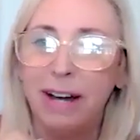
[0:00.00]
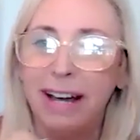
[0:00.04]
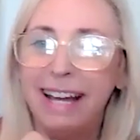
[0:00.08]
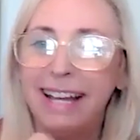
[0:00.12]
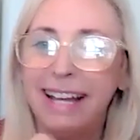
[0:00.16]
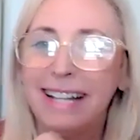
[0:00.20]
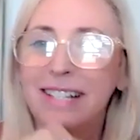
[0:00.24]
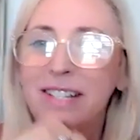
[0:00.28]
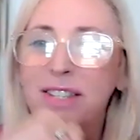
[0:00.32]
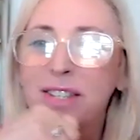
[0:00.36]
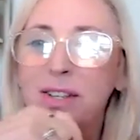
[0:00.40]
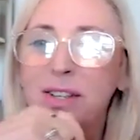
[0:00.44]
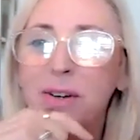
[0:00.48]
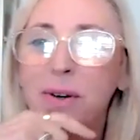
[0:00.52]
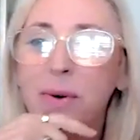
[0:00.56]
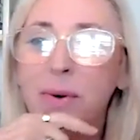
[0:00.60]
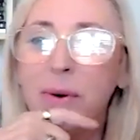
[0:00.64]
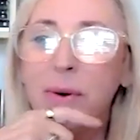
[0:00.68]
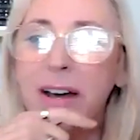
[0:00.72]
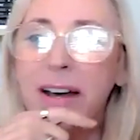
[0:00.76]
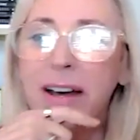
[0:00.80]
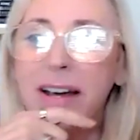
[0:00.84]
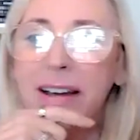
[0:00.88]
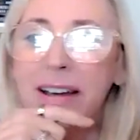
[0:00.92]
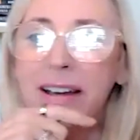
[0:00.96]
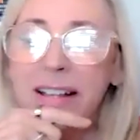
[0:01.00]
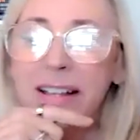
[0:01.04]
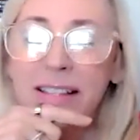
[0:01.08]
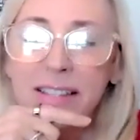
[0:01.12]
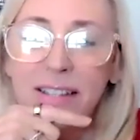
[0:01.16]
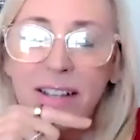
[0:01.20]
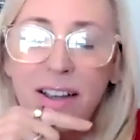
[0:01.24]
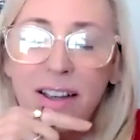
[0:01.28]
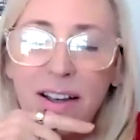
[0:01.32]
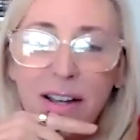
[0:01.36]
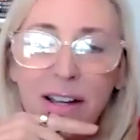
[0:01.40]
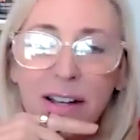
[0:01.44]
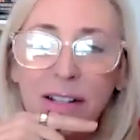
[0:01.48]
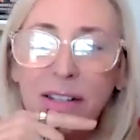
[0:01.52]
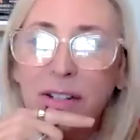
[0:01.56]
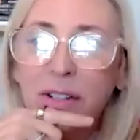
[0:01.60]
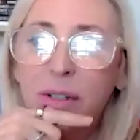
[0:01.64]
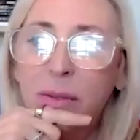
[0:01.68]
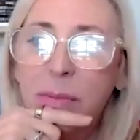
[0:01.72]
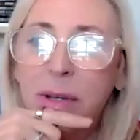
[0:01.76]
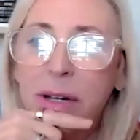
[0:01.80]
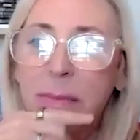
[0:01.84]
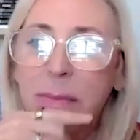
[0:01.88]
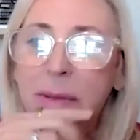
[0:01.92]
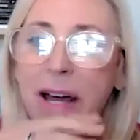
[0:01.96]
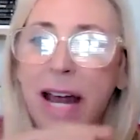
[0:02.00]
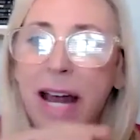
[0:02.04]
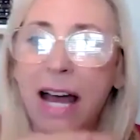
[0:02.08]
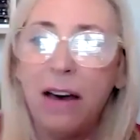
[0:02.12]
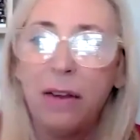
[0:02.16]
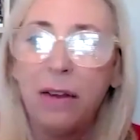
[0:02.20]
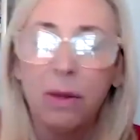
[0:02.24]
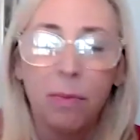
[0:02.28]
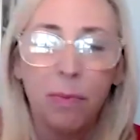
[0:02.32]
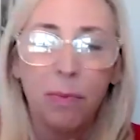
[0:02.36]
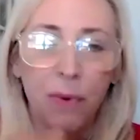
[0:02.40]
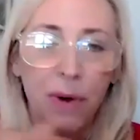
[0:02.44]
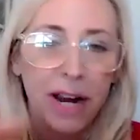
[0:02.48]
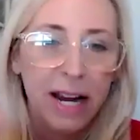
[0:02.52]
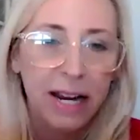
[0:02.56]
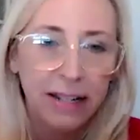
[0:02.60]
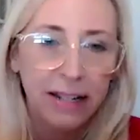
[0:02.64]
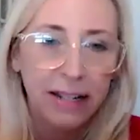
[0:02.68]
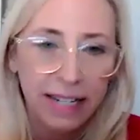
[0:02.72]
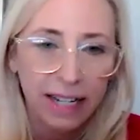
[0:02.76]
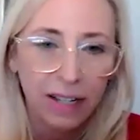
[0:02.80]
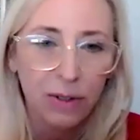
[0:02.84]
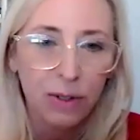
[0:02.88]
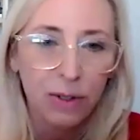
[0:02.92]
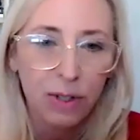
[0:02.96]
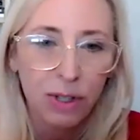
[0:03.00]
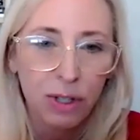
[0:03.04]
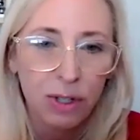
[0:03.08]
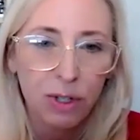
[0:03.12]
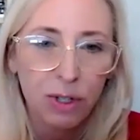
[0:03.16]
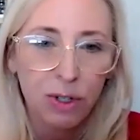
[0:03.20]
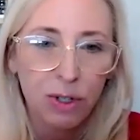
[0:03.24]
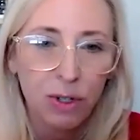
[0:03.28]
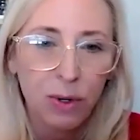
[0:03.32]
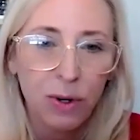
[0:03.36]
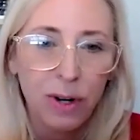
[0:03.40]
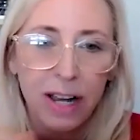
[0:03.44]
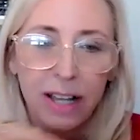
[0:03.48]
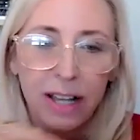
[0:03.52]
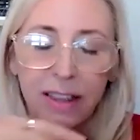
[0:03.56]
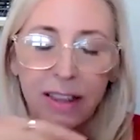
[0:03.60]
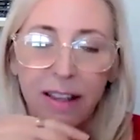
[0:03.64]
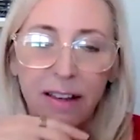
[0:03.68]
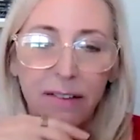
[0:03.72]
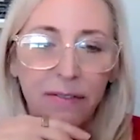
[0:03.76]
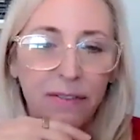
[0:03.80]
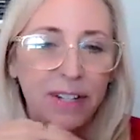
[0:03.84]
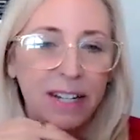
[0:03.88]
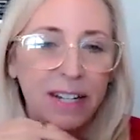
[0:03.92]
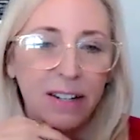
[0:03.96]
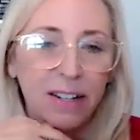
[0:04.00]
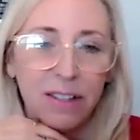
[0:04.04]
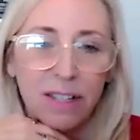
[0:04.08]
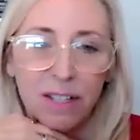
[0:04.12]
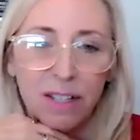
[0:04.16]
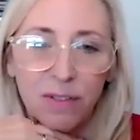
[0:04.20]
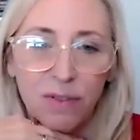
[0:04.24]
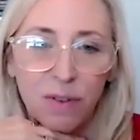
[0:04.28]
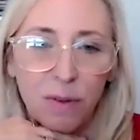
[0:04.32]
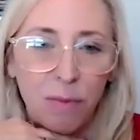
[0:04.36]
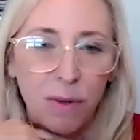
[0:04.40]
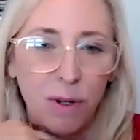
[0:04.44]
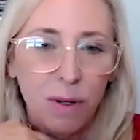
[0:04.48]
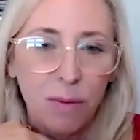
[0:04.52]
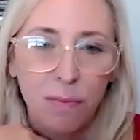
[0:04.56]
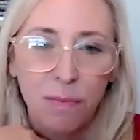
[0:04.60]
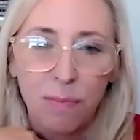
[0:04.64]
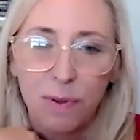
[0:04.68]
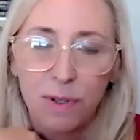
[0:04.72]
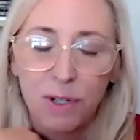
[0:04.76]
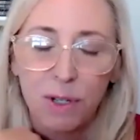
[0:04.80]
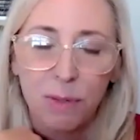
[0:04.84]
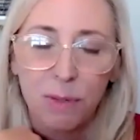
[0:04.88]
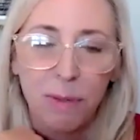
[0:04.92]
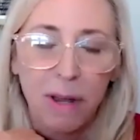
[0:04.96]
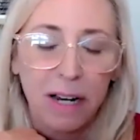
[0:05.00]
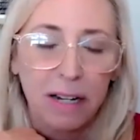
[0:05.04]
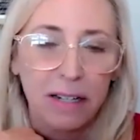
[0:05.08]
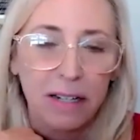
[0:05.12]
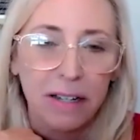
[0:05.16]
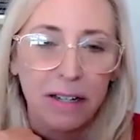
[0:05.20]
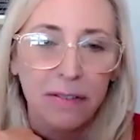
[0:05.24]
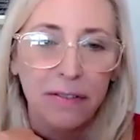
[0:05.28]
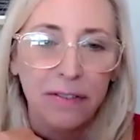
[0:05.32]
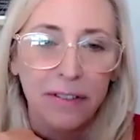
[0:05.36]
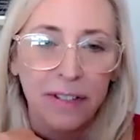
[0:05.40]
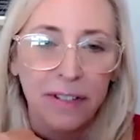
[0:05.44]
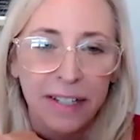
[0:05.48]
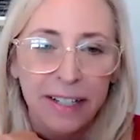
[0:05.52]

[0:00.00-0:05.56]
And so talk a little bit about how the brain tells the story. I'd love to hear this from your perspective.